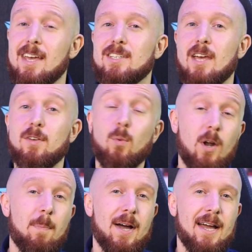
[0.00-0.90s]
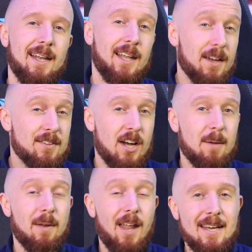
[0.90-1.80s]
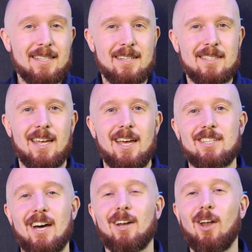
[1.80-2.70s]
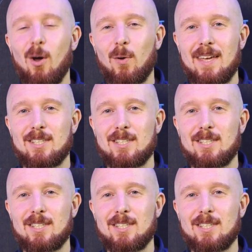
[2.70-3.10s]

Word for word: So if you want to buy a lifetime license to unlock their